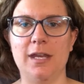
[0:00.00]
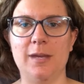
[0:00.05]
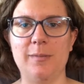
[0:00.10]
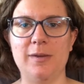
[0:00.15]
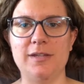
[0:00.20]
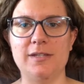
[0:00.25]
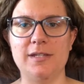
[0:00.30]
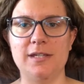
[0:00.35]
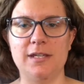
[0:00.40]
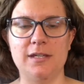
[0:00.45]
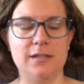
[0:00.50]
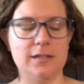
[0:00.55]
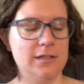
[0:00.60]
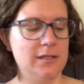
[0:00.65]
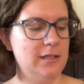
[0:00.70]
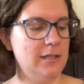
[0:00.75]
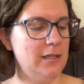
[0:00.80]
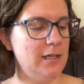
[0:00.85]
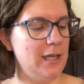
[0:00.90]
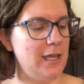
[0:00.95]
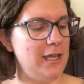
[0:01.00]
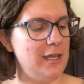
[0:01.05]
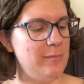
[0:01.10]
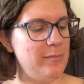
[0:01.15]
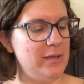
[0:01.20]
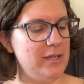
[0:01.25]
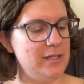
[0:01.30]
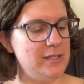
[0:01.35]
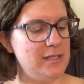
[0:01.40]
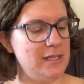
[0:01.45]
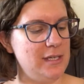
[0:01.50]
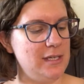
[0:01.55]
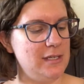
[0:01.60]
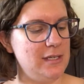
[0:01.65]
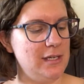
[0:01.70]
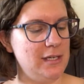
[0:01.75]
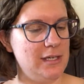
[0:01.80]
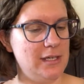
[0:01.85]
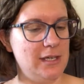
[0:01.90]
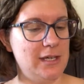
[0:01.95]
A, B, C,
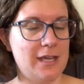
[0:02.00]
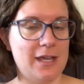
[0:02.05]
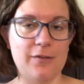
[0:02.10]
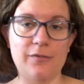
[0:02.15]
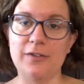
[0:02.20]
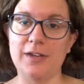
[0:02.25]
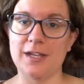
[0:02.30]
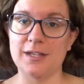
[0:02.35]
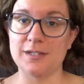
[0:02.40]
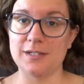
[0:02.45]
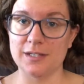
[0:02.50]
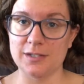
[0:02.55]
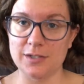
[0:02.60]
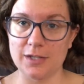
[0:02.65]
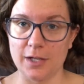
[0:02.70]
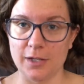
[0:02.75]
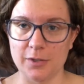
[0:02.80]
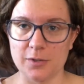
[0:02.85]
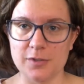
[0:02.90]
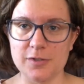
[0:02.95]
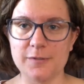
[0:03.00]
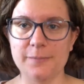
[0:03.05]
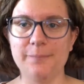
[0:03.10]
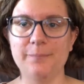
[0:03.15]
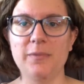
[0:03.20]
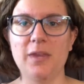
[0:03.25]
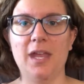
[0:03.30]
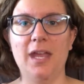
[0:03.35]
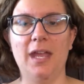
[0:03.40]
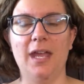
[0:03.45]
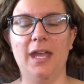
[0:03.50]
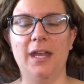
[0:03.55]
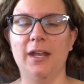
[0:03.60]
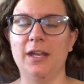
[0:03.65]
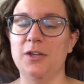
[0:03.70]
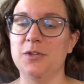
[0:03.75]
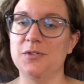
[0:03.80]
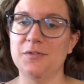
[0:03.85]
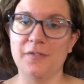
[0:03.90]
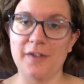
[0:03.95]
D, E, F, yeah, 6 colors, and I
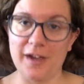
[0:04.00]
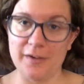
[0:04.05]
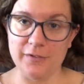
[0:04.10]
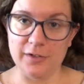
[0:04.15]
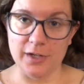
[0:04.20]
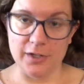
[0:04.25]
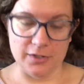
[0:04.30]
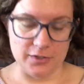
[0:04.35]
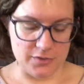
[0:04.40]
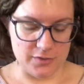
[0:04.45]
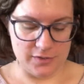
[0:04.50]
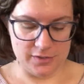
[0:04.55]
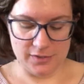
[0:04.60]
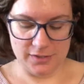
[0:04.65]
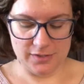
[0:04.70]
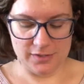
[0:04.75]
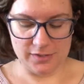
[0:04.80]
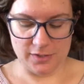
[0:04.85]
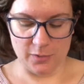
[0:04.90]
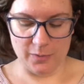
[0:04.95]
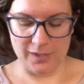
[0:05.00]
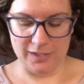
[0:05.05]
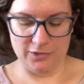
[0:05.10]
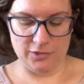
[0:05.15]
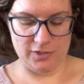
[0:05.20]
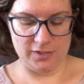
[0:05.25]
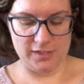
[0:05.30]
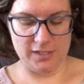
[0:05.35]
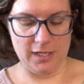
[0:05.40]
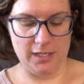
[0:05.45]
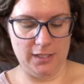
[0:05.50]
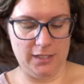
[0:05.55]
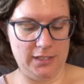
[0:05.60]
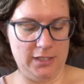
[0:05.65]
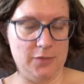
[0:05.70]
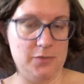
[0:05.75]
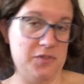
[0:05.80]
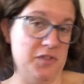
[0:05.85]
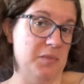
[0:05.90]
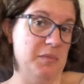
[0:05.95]
used 5 colors, so I just kind of
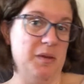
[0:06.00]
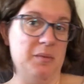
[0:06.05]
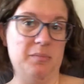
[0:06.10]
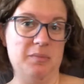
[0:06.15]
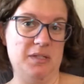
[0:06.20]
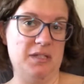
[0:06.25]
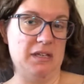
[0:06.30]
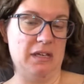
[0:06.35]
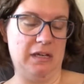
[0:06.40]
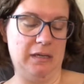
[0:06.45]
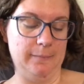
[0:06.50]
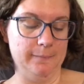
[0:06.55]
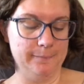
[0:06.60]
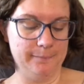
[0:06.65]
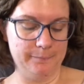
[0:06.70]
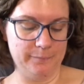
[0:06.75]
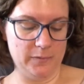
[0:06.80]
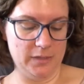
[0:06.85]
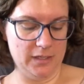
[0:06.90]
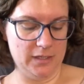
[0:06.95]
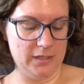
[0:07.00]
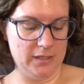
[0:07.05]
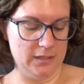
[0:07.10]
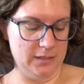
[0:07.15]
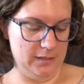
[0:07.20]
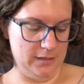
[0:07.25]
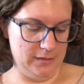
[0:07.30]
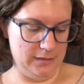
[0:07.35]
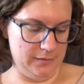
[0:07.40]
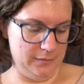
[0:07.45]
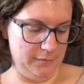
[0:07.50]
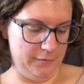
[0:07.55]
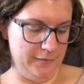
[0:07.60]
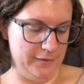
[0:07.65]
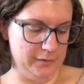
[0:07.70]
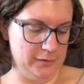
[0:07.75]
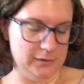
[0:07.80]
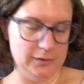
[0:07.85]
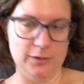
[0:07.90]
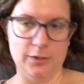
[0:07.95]
used them up as I
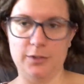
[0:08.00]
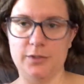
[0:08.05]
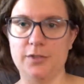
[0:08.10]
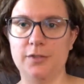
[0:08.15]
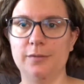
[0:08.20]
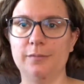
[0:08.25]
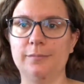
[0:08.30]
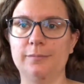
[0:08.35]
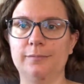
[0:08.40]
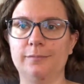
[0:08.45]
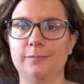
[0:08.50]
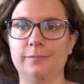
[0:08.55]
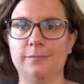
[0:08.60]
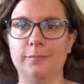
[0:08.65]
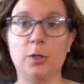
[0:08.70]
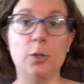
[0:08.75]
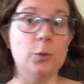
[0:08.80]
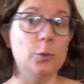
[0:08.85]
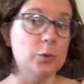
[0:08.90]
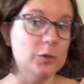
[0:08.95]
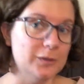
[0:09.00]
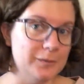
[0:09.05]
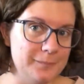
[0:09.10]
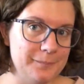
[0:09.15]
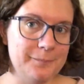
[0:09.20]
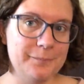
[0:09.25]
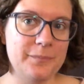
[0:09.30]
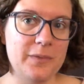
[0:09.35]
felt looked cool.